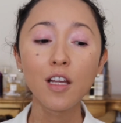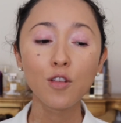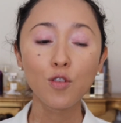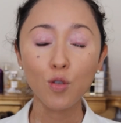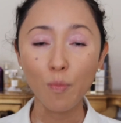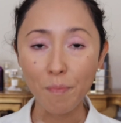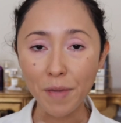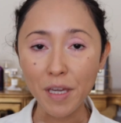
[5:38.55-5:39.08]

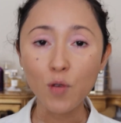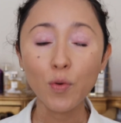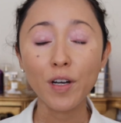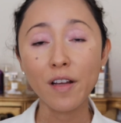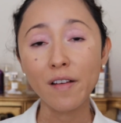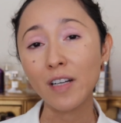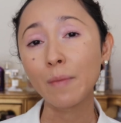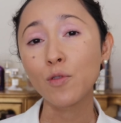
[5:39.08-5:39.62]
to me
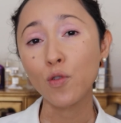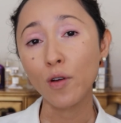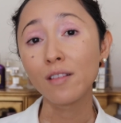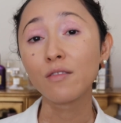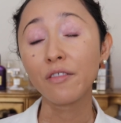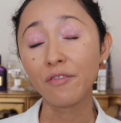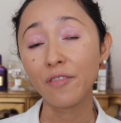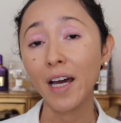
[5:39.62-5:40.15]
whenever I'm trying
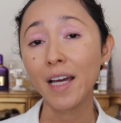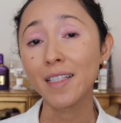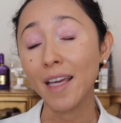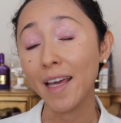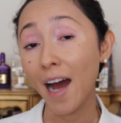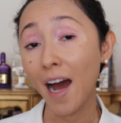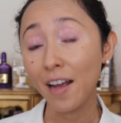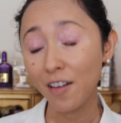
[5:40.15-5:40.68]
to find a
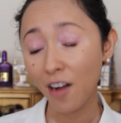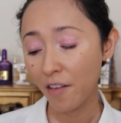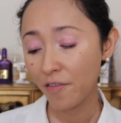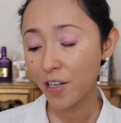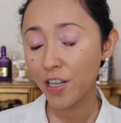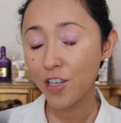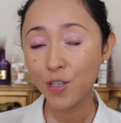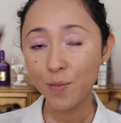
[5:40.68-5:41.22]
high
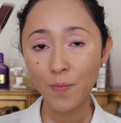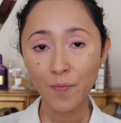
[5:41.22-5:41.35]
coverage.